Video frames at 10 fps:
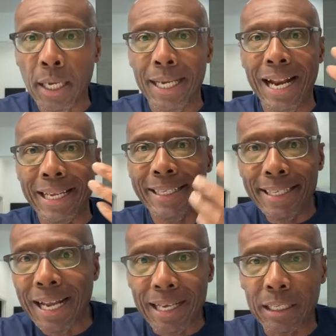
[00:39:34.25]
and I
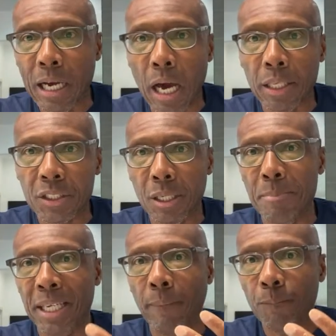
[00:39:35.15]
get out of college and I'm
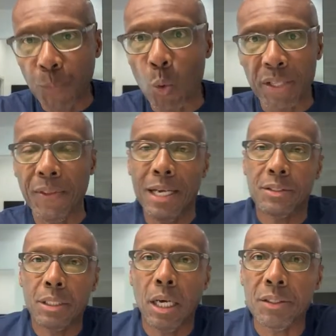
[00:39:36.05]
making
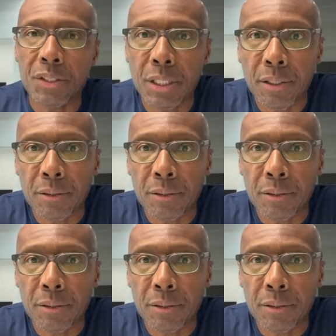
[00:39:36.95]
$40,000 a year.